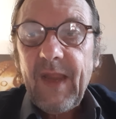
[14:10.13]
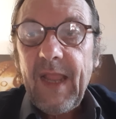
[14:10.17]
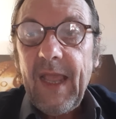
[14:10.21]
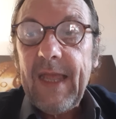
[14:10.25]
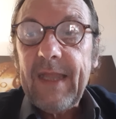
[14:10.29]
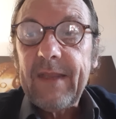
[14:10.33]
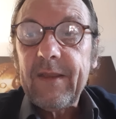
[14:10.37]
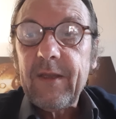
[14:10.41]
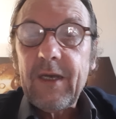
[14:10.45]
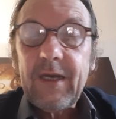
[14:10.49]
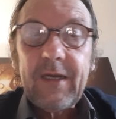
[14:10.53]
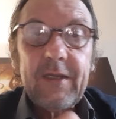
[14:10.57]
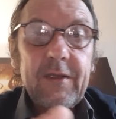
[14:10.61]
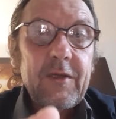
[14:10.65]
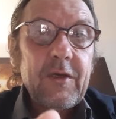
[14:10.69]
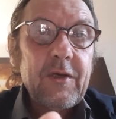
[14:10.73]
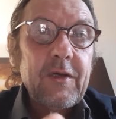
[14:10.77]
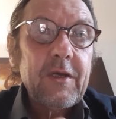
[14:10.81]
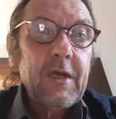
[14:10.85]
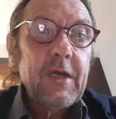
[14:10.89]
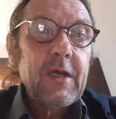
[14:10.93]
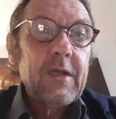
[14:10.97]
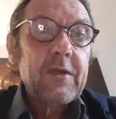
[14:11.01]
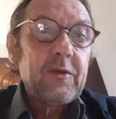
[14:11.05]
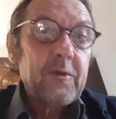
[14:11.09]
And the
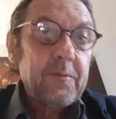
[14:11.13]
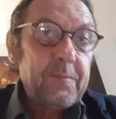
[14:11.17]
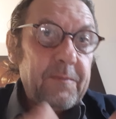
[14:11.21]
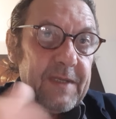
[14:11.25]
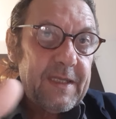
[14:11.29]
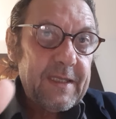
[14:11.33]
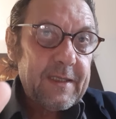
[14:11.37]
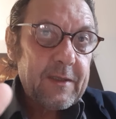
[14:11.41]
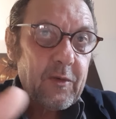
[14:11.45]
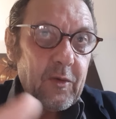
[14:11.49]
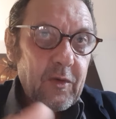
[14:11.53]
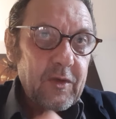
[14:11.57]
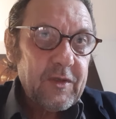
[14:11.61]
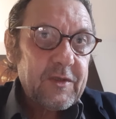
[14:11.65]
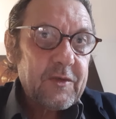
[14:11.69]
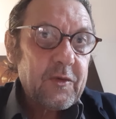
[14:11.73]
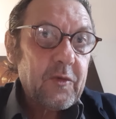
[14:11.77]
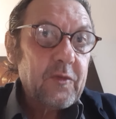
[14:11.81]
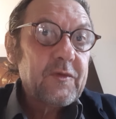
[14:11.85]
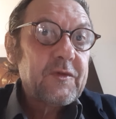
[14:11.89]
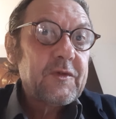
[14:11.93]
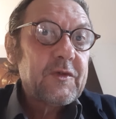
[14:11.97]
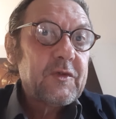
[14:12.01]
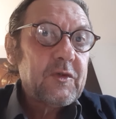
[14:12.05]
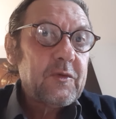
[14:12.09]
bitcoins
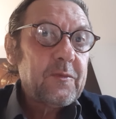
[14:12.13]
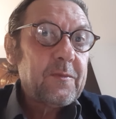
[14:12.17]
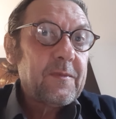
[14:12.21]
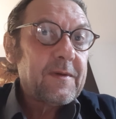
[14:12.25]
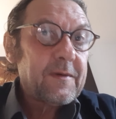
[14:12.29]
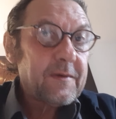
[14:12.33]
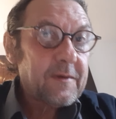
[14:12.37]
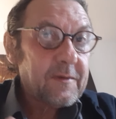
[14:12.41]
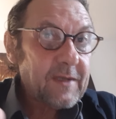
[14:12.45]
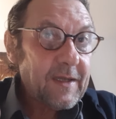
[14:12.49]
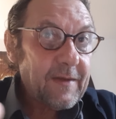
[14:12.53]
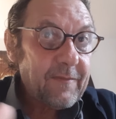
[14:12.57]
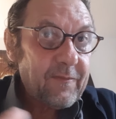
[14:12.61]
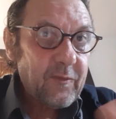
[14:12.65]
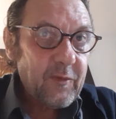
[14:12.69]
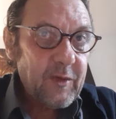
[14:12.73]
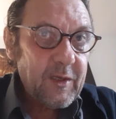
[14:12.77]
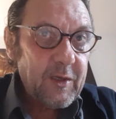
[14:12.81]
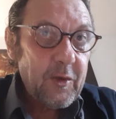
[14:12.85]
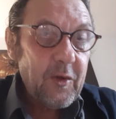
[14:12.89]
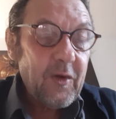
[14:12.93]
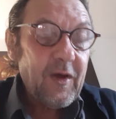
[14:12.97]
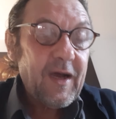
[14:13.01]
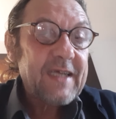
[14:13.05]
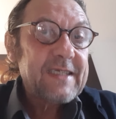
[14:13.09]
consume every
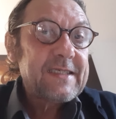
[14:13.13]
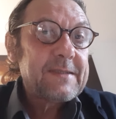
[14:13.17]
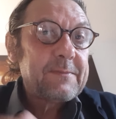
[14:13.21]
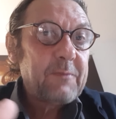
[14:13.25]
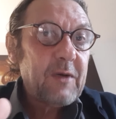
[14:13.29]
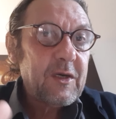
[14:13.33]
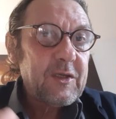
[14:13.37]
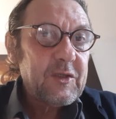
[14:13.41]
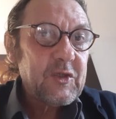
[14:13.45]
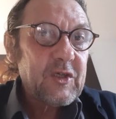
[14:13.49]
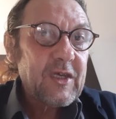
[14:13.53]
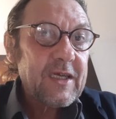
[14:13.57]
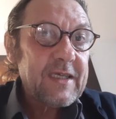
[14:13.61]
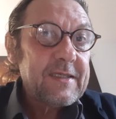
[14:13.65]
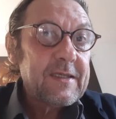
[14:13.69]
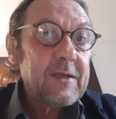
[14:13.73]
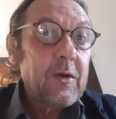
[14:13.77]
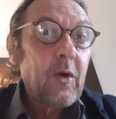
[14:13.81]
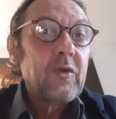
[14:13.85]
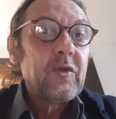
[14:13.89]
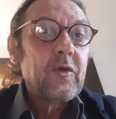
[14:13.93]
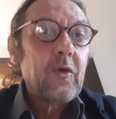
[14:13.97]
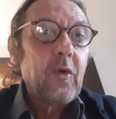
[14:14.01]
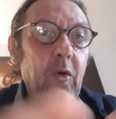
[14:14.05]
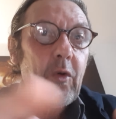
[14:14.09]
year as much as
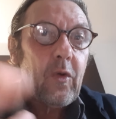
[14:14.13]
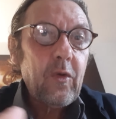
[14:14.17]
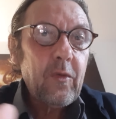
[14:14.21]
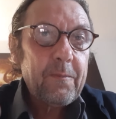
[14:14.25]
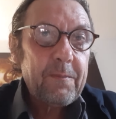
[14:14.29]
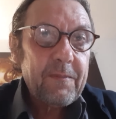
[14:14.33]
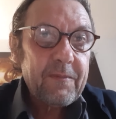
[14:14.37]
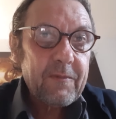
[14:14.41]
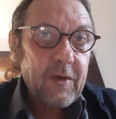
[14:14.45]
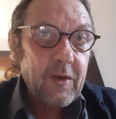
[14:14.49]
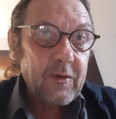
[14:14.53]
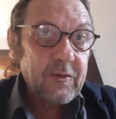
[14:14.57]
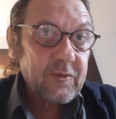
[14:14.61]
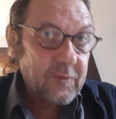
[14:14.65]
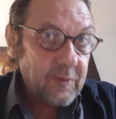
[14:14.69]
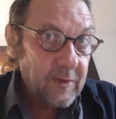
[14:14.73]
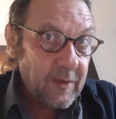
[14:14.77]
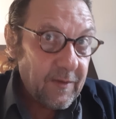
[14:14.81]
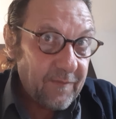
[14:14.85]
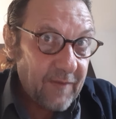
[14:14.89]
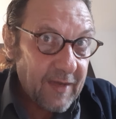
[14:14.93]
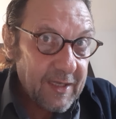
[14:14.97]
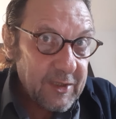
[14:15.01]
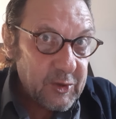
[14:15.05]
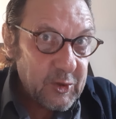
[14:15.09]
the whole country
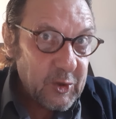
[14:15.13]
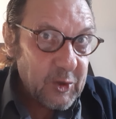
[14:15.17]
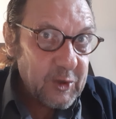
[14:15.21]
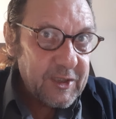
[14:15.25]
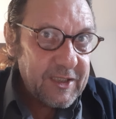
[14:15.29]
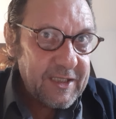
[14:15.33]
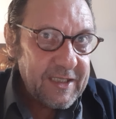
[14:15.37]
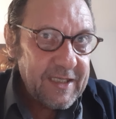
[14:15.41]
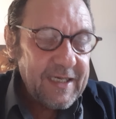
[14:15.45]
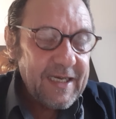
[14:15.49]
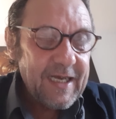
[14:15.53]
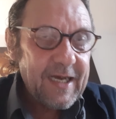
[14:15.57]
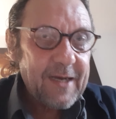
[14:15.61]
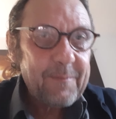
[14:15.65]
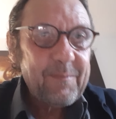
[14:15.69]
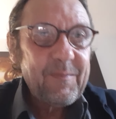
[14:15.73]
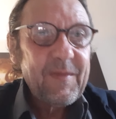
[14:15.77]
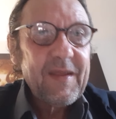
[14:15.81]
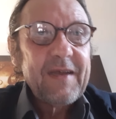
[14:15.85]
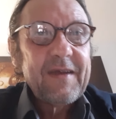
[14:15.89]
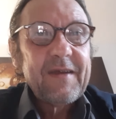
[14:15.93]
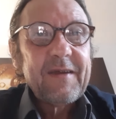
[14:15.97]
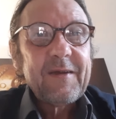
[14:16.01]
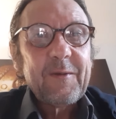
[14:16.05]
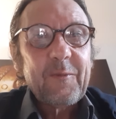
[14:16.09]
of Argentina.
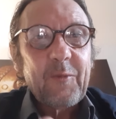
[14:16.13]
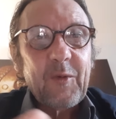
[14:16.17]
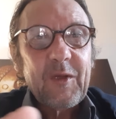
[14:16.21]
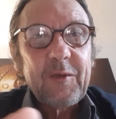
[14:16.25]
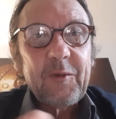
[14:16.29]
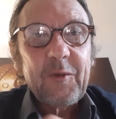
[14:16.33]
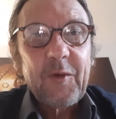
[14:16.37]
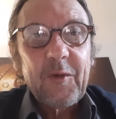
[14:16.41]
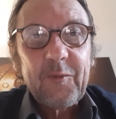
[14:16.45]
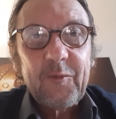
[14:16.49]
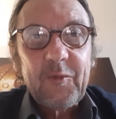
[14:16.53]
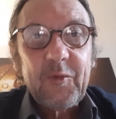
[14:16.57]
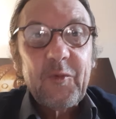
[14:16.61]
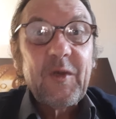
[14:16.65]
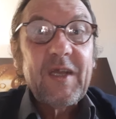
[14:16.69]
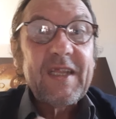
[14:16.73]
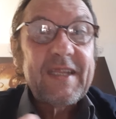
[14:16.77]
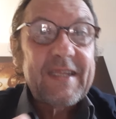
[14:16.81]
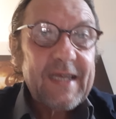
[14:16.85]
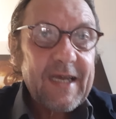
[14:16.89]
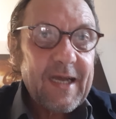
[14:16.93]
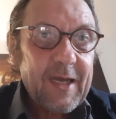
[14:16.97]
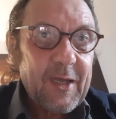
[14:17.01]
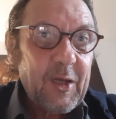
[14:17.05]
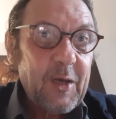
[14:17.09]
When you go to
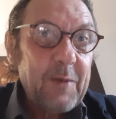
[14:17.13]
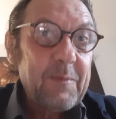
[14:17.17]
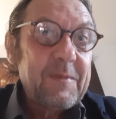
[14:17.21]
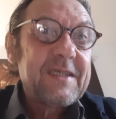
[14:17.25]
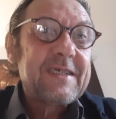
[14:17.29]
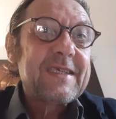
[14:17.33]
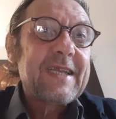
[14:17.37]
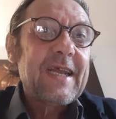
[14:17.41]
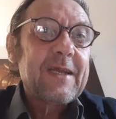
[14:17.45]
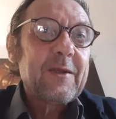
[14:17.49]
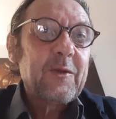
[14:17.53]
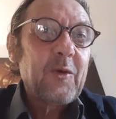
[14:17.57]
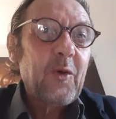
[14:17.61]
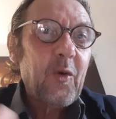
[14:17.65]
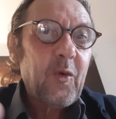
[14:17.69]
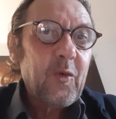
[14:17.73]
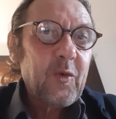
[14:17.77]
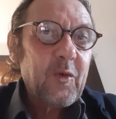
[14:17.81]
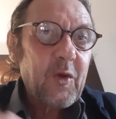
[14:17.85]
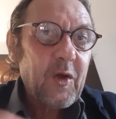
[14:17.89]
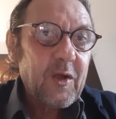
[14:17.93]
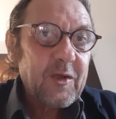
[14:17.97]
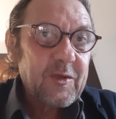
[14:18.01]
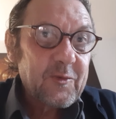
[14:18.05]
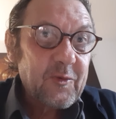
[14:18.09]
Ethereum, it's like the whole
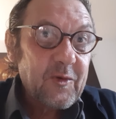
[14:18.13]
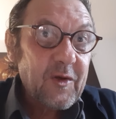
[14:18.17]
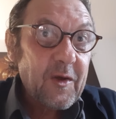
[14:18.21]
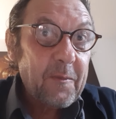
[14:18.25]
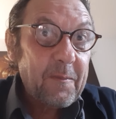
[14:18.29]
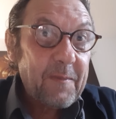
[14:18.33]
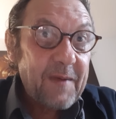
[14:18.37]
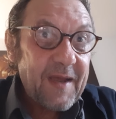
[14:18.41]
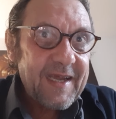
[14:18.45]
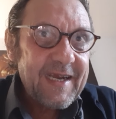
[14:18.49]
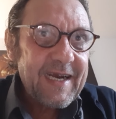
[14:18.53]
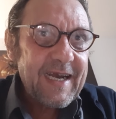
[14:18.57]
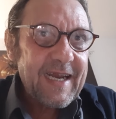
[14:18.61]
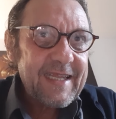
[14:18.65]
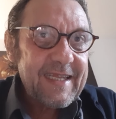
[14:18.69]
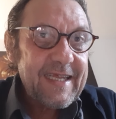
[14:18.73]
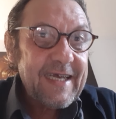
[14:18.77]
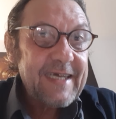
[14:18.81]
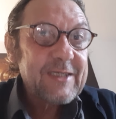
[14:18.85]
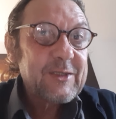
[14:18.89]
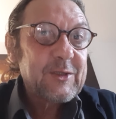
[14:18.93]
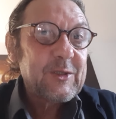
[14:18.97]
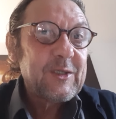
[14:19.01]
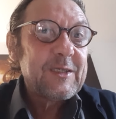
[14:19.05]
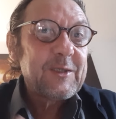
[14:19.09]
country of
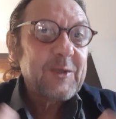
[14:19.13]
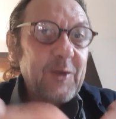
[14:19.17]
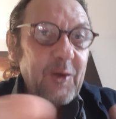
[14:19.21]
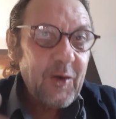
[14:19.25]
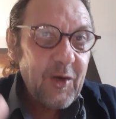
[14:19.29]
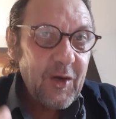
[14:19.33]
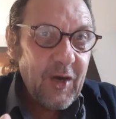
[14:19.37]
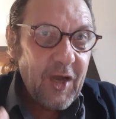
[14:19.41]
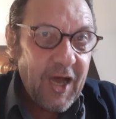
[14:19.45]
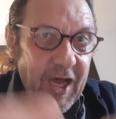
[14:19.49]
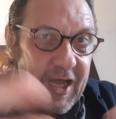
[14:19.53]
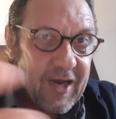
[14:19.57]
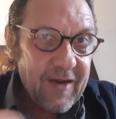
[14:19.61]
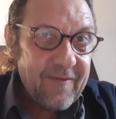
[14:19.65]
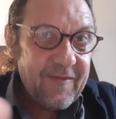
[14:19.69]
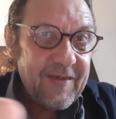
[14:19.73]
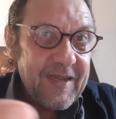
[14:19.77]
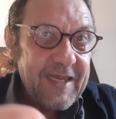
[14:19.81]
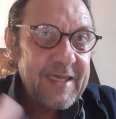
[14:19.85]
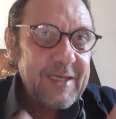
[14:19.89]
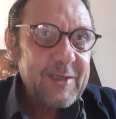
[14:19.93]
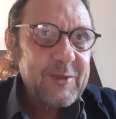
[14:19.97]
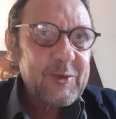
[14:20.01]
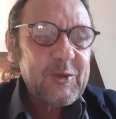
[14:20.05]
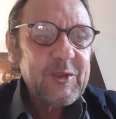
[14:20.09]
Bangladesh. It's a lot of
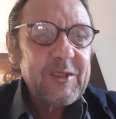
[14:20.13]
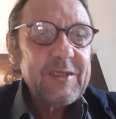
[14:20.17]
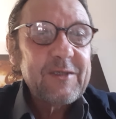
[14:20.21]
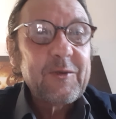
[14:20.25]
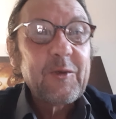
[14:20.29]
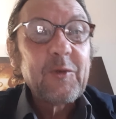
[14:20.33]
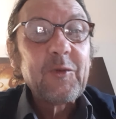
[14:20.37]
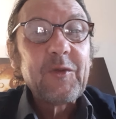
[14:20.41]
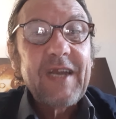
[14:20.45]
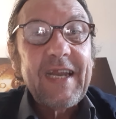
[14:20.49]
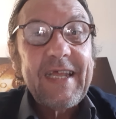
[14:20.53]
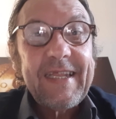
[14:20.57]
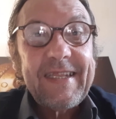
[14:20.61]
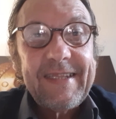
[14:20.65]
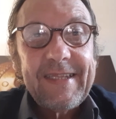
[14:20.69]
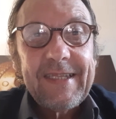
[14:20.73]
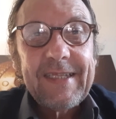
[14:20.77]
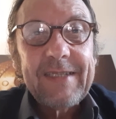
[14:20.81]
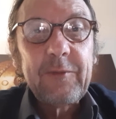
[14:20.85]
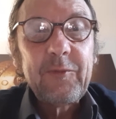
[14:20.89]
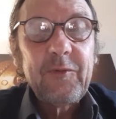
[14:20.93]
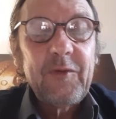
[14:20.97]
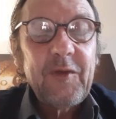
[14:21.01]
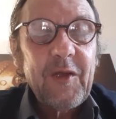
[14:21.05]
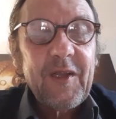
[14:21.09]
energy. So
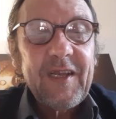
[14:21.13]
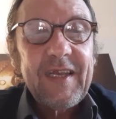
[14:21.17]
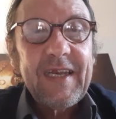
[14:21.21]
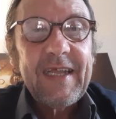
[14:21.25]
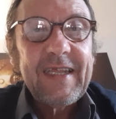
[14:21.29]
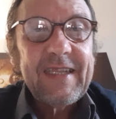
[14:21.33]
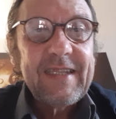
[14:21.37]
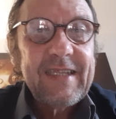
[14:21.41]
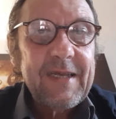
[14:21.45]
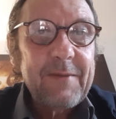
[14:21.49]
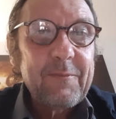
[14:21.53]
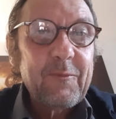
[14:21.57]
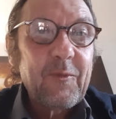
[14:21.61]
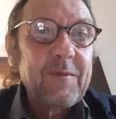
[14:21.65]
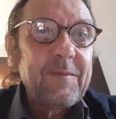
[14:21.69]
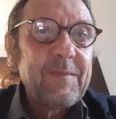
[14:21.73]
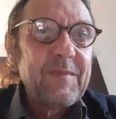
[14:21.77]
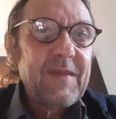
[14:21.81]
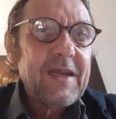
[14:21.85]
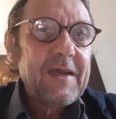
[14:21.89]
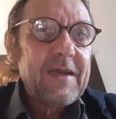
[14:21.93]
do not let them